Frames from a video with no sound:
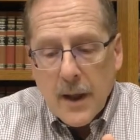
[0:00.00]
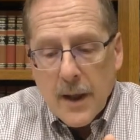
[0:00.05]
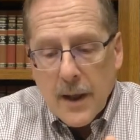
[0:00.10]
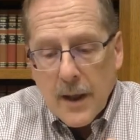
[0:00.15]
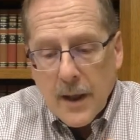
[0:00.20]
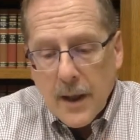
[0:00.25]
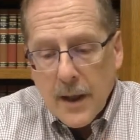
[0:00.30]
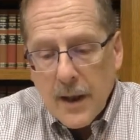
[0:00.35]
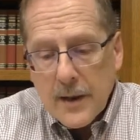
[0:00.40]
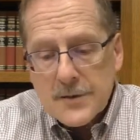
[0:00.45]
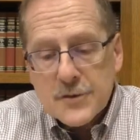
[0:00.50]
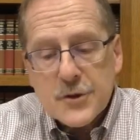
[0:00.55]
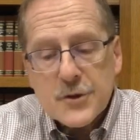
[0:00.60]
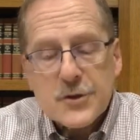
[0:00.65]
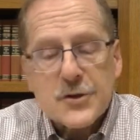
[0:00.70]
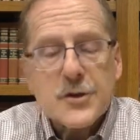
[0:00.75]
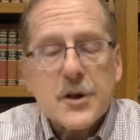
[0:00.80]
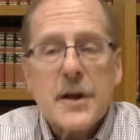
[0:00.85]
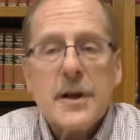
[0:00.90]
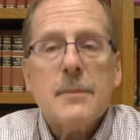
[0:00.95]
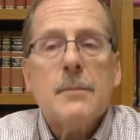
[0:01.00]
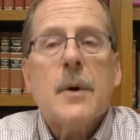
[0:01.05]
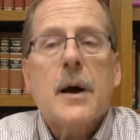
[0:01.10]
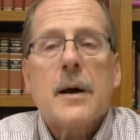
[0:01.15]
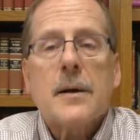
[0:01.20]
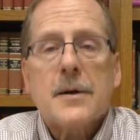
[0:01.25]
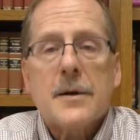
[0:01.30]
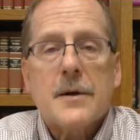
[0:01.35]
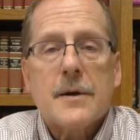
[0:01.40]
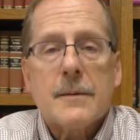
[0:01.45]
and shame
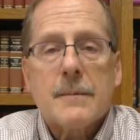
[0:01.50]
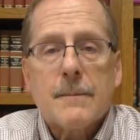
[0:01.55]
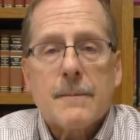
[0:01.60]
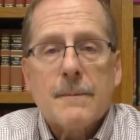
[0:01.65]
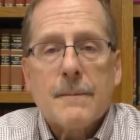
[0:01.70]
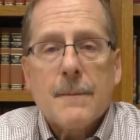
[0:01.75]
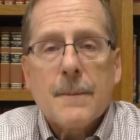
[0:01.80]
on him.